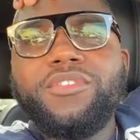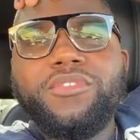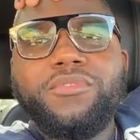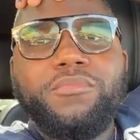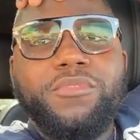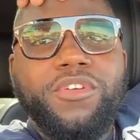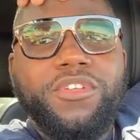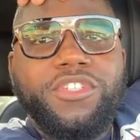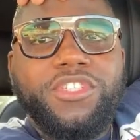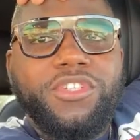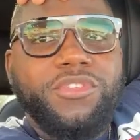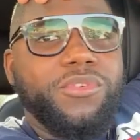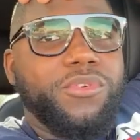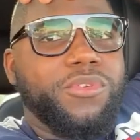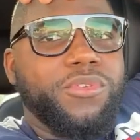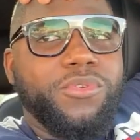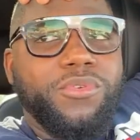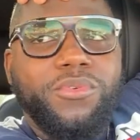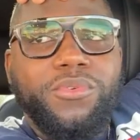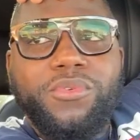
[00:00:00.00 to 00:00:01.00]
But she don't
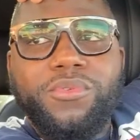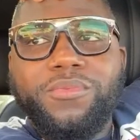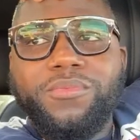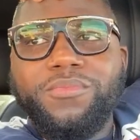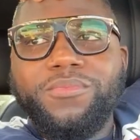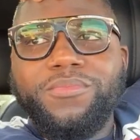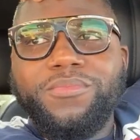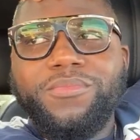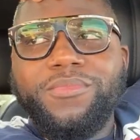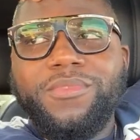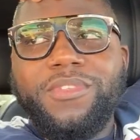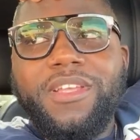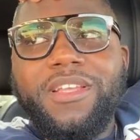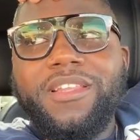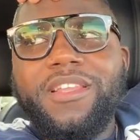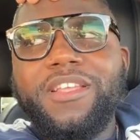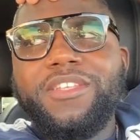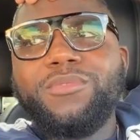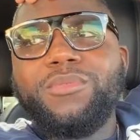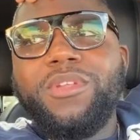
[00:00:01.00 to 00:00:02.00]
know
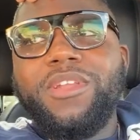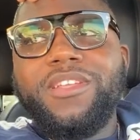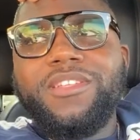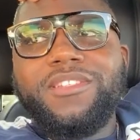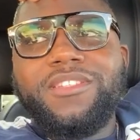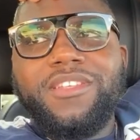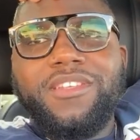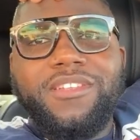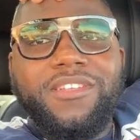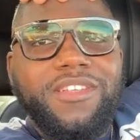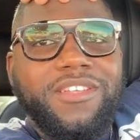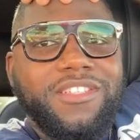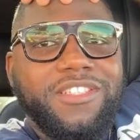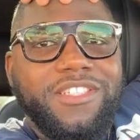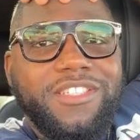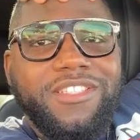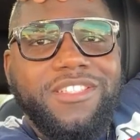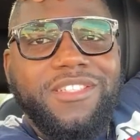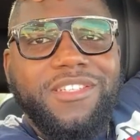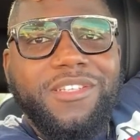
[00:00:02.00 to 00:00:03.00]
that's what I said, because
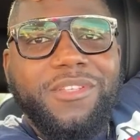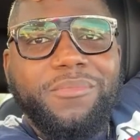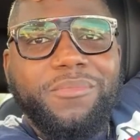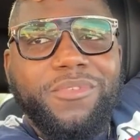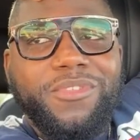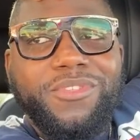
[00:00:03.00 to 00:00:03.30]
she's sleeping.